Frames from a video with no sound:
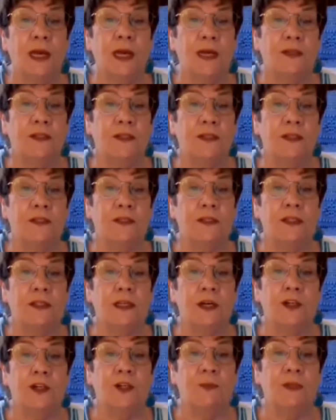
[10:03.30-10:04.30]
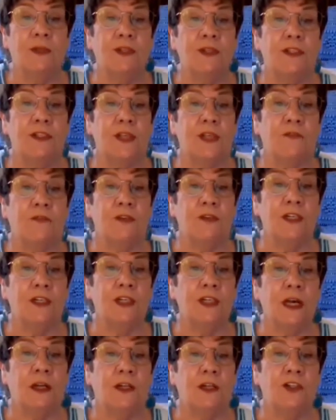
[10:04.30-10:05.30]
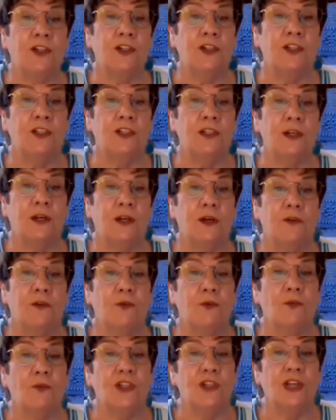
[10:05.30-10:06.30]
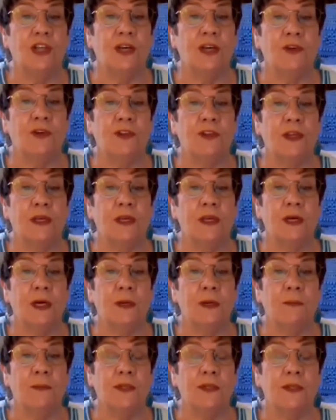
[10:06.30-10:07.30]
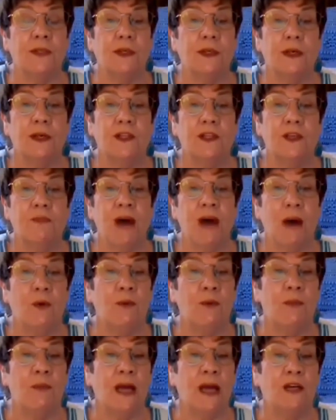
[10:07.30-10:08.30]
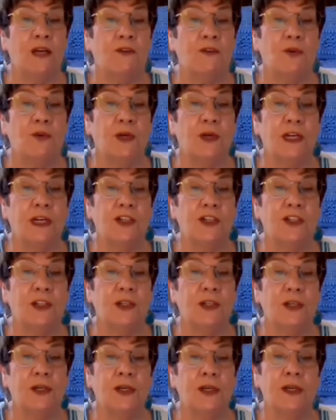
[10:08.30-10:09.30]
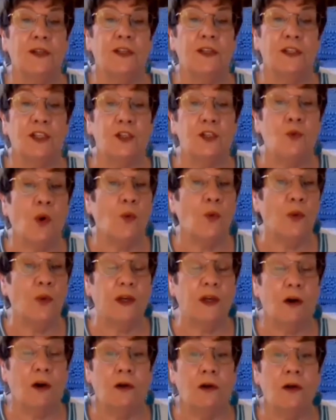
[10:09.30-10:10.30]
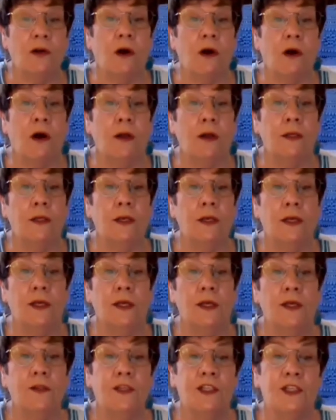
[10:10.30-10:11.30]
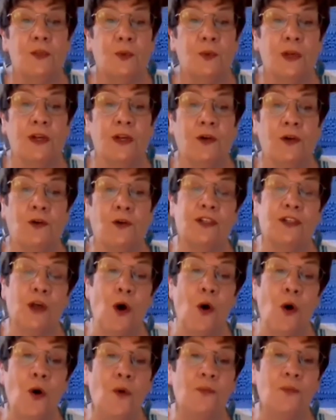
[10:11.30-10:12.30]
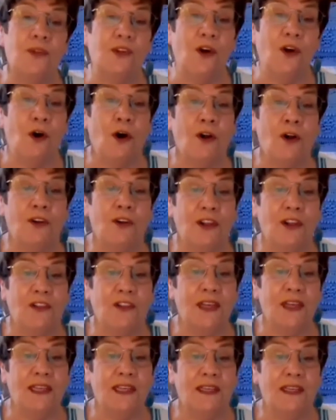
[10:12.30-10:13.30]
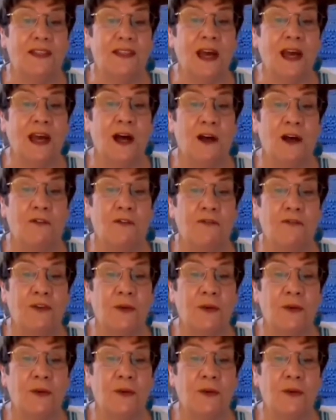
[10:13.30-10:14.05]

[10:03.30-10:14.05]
essence, the ultimate stuff and intelligence from which everything comes, the power back of creation. This is what we call God. This is what Ernest Holmes called the thing itself.